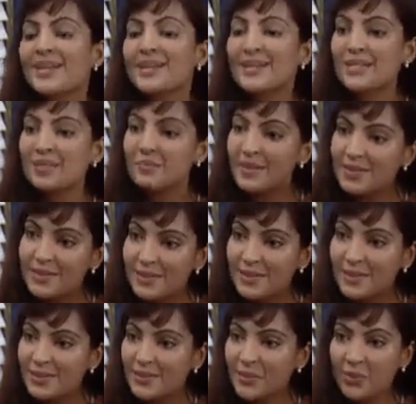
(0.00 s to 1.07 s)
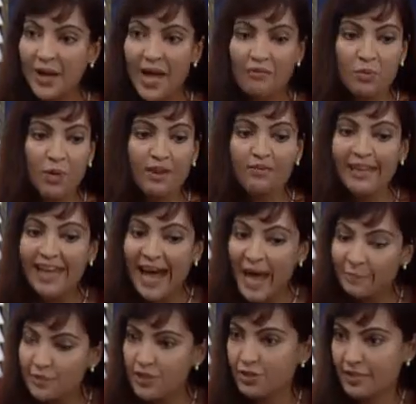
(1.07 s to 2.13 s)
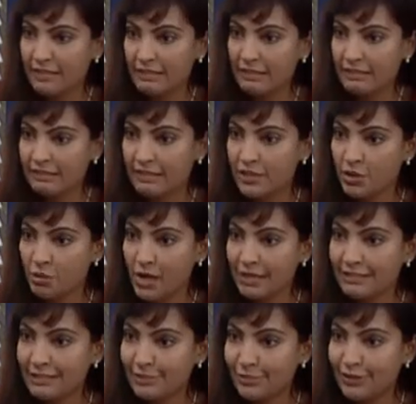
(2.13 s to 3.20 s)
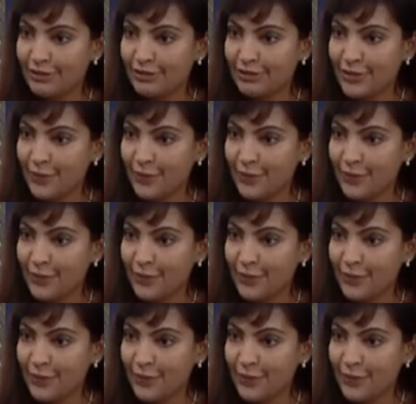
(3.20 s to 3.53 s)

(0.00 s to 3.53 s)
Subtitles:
These businesses don't have a way of capturing these new customers.